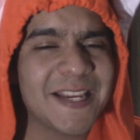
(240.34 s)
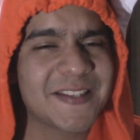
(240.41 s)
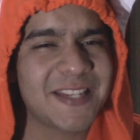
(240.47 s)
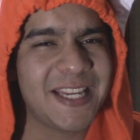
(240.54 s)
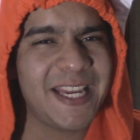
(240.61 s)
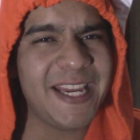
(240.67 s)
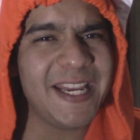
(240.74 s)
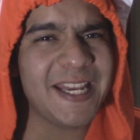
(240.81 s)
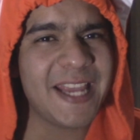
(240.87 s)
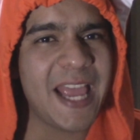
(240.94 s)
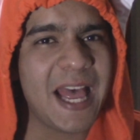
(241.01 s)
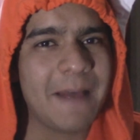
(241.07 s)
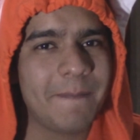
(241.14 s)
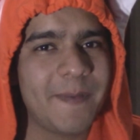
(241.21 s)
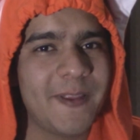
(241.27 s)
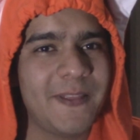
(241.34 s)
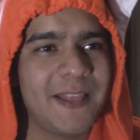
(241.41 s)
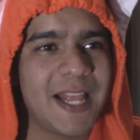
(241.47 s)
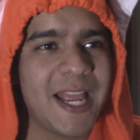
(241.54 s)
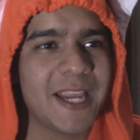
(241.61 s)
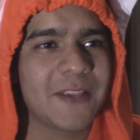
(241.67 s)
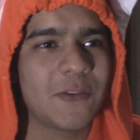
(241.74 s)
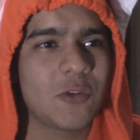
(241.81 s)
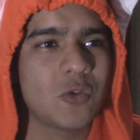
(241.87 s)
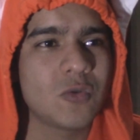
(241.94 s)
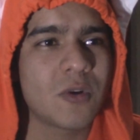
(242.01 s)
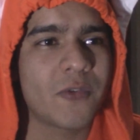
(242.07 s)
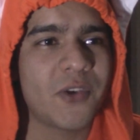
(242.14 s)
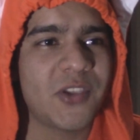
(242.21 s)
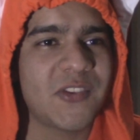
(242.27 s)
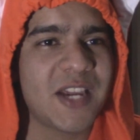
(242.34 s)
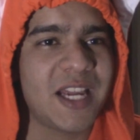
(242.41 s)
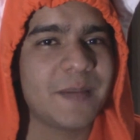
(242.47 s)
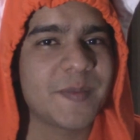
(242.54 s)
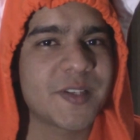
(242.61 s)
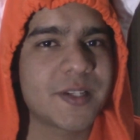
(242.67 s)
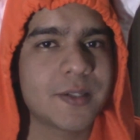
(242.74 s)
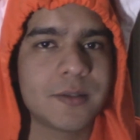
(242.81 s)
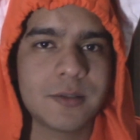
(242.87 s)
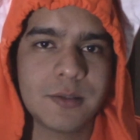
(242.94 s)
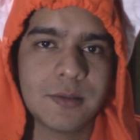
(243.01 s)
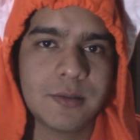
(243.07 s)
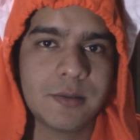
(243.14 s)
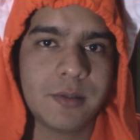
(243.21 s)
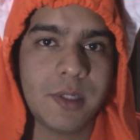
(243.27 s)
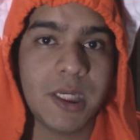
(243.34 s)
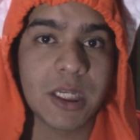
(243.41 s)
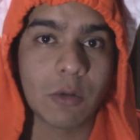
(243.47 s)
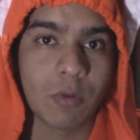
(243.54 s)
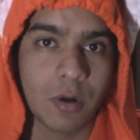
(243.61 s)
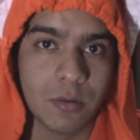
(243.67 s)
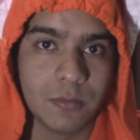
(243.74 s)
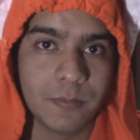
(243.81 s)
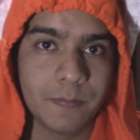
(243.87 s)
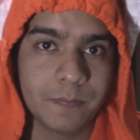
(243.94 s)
yes, it happened like 2 or 3 times in a row.